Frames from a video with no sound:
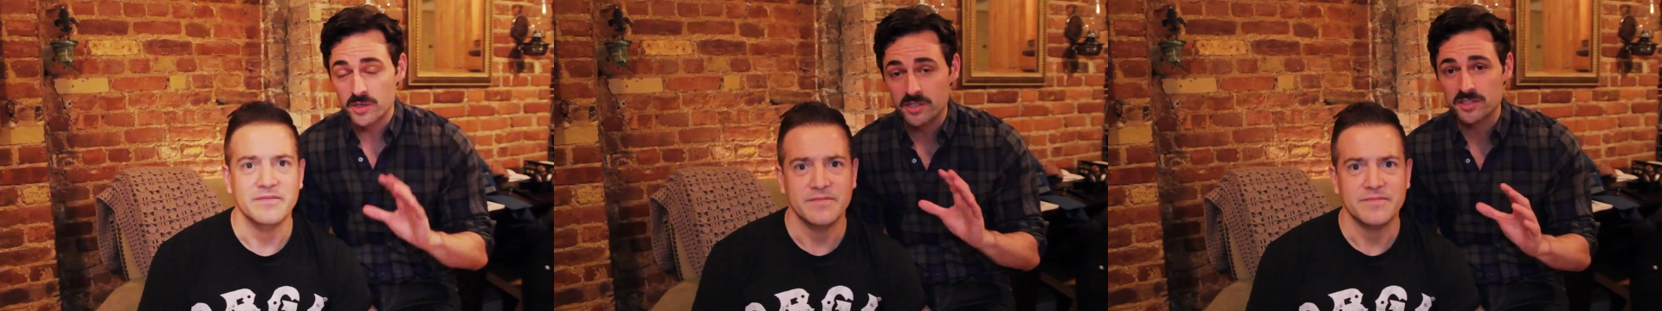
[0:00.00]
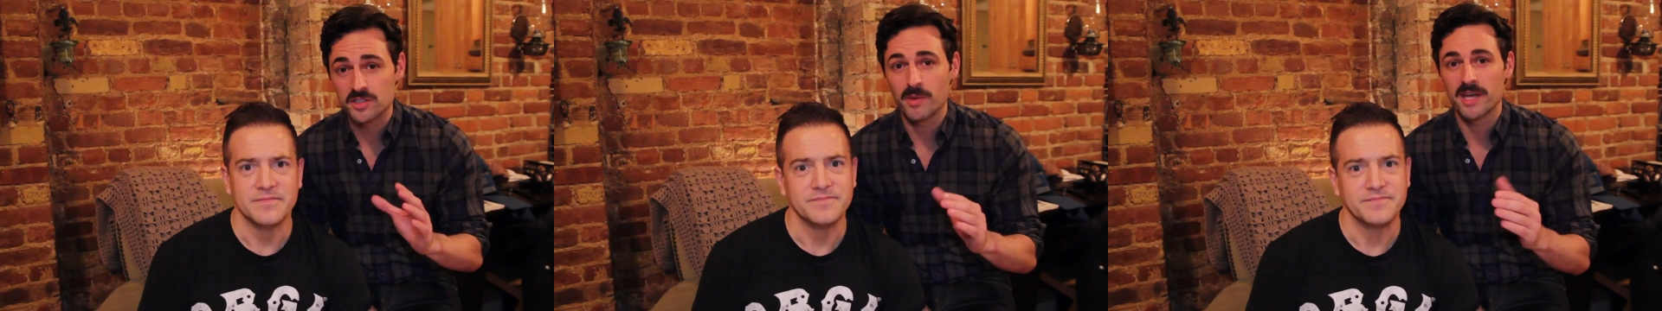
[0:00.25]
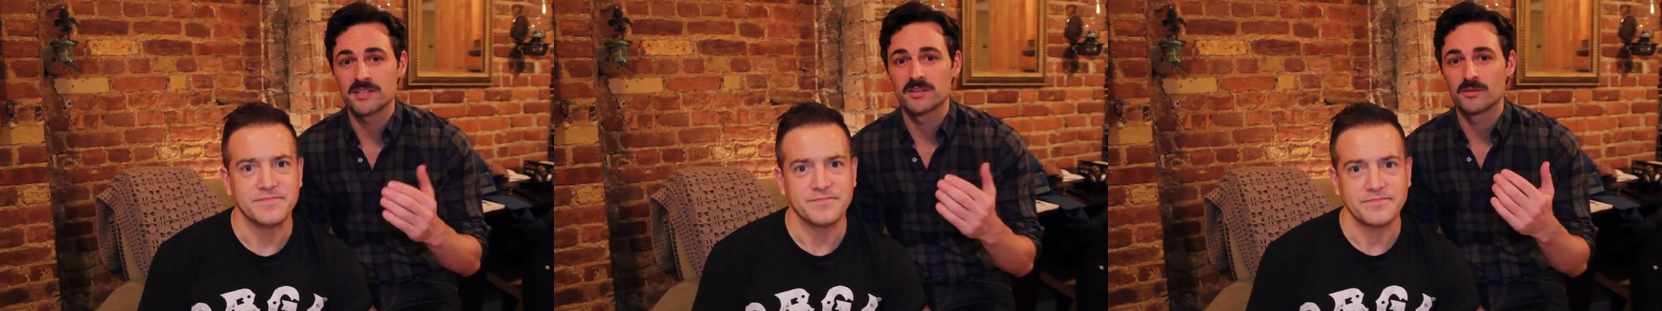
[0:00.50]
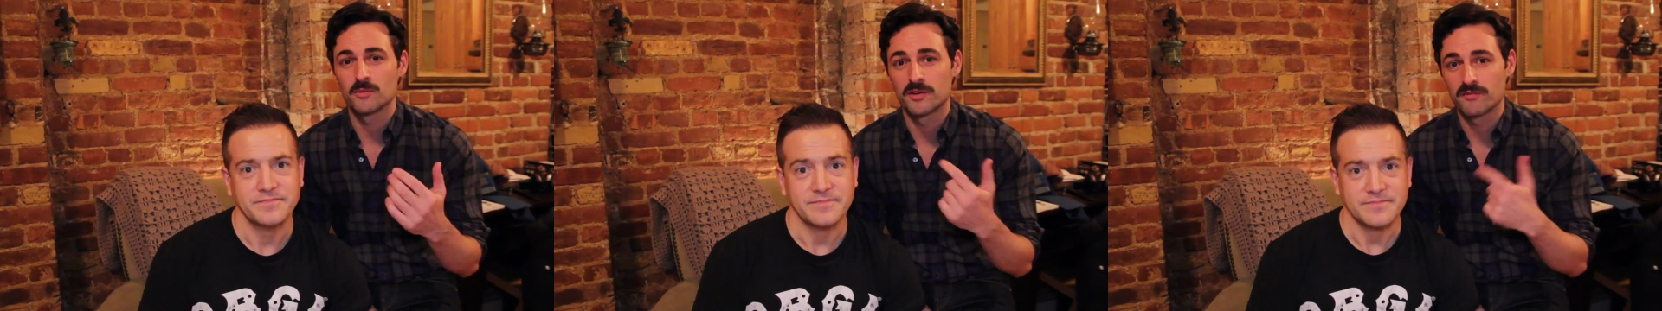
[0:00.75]
Speaker 1: you can just
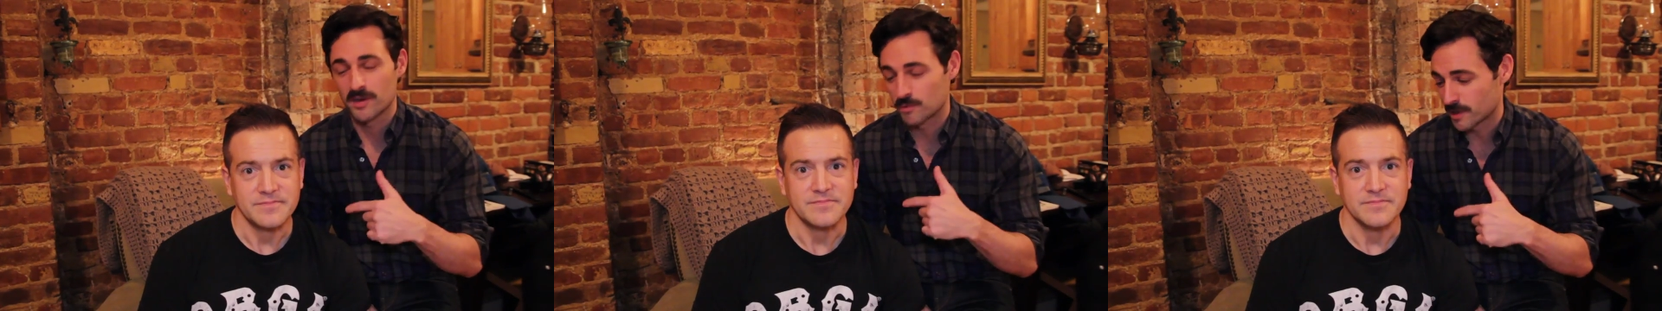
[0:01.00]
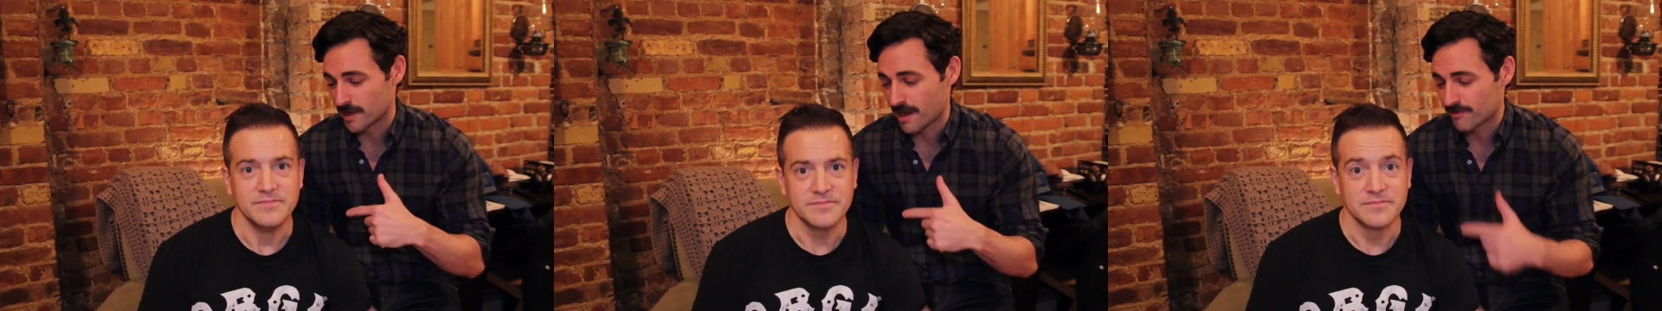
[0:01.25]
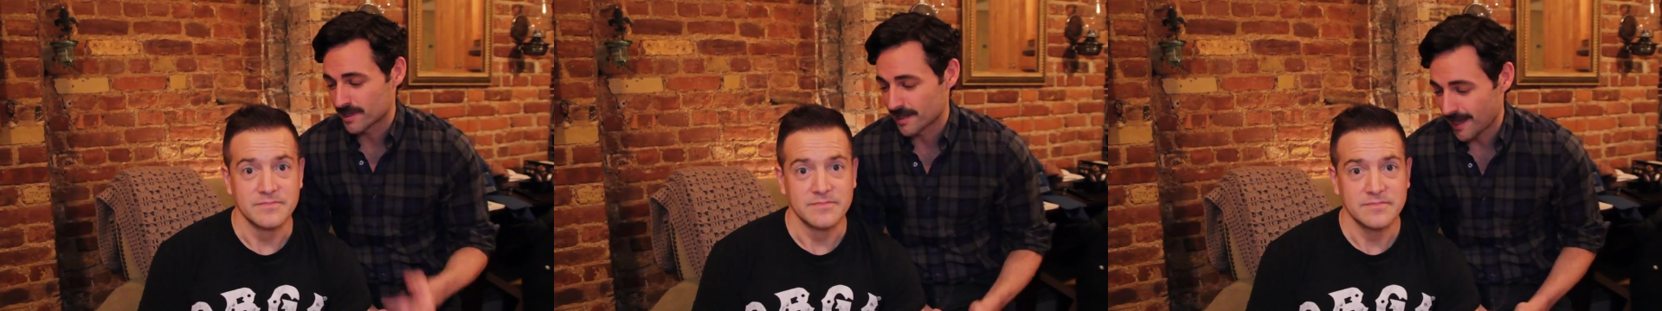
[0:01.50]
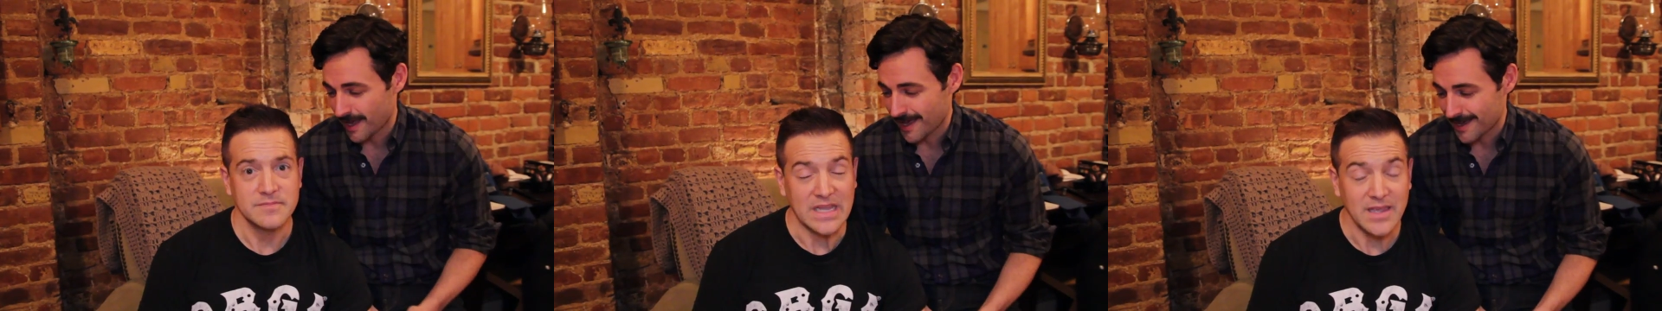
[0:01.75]
imagine what fun we're
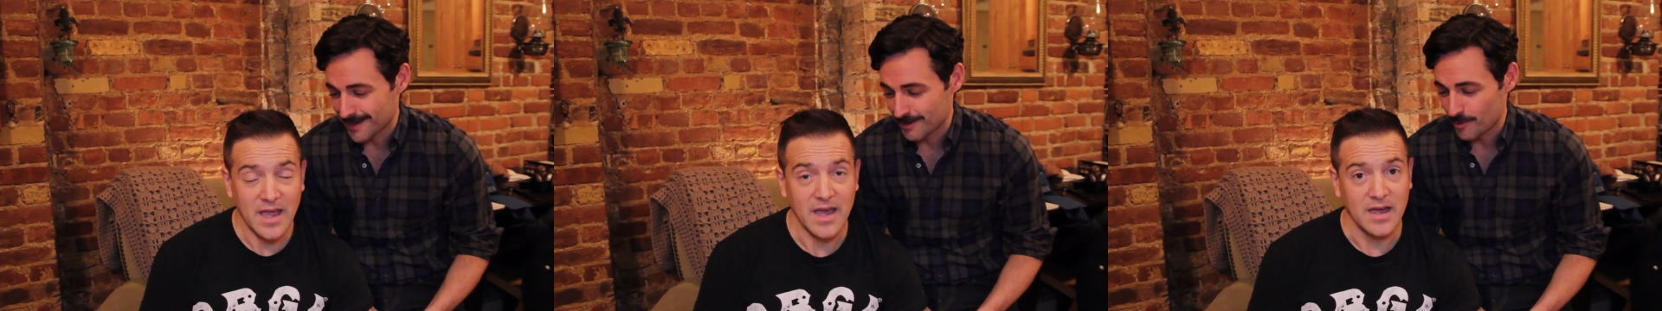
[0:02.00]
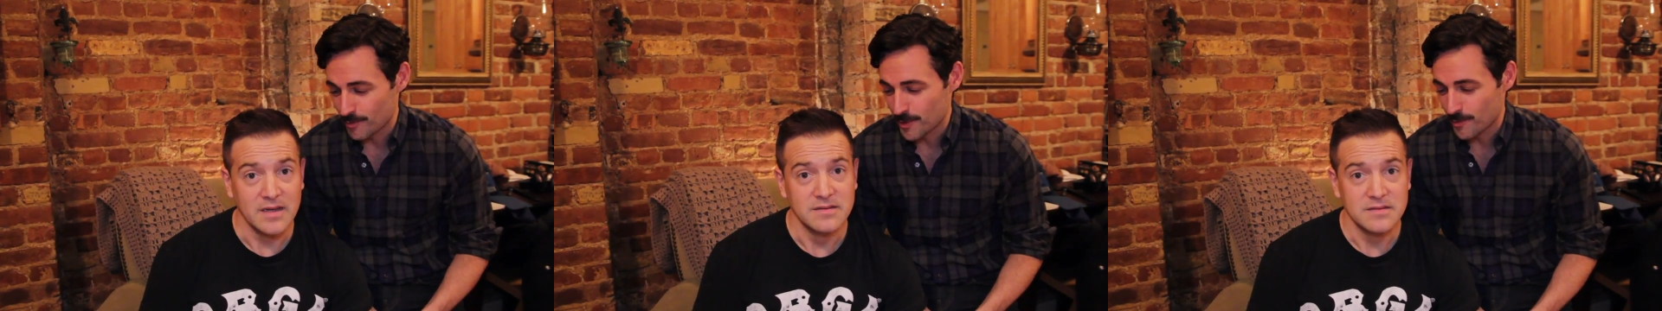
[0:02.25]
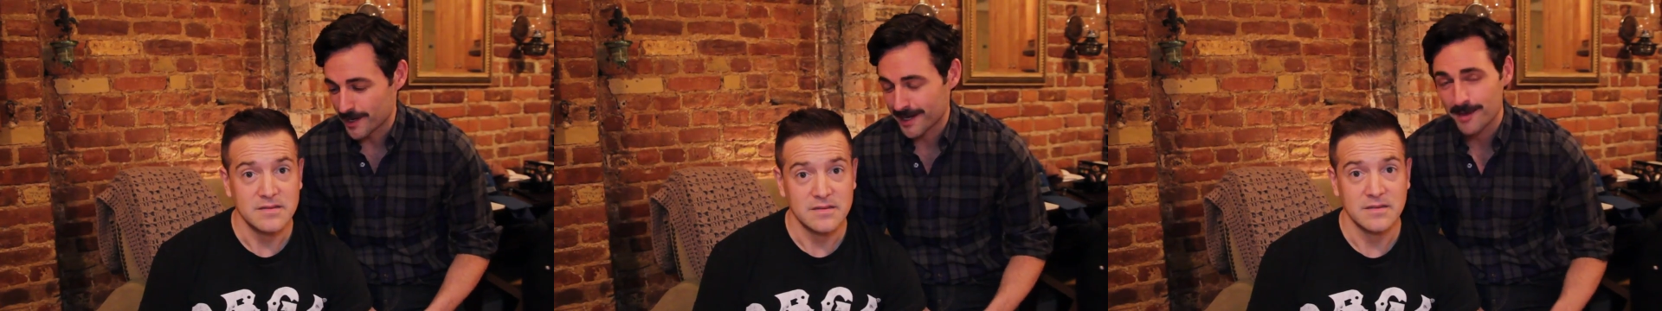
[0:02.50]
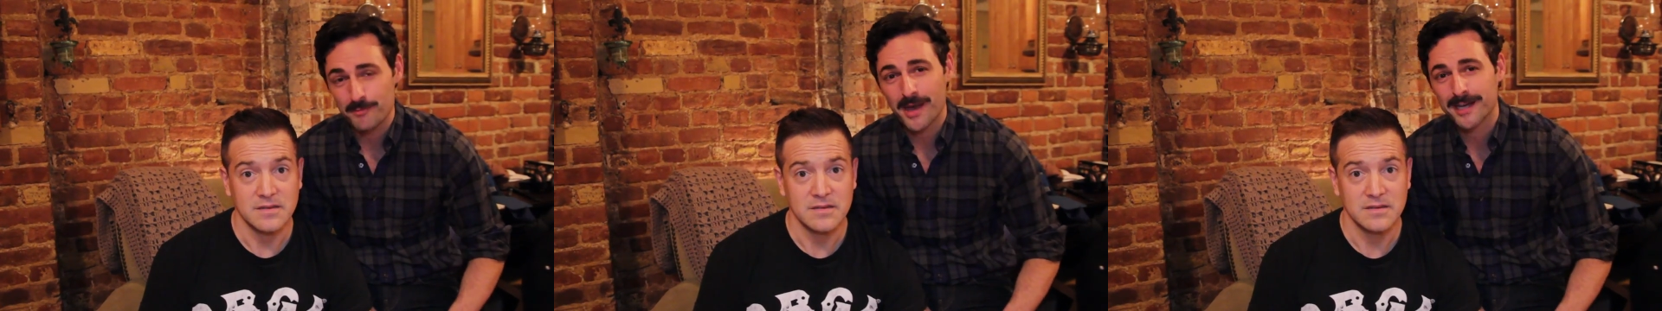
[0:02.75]
having. And we want to get